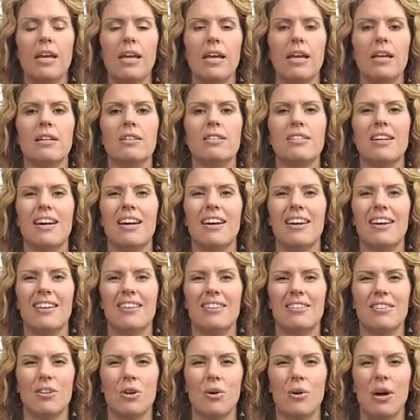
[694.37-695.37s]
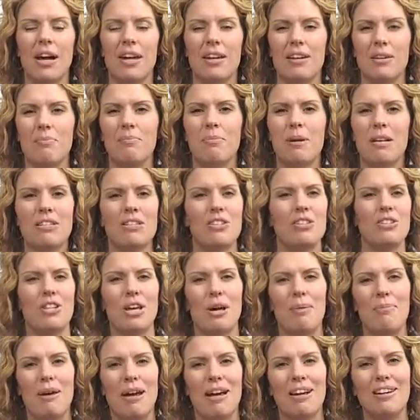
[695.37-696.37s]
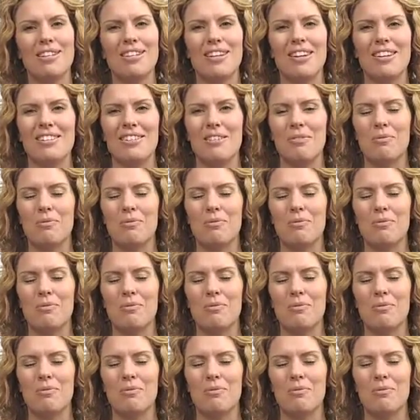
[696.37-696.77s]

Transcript: and uh, go ahead and message that back to us,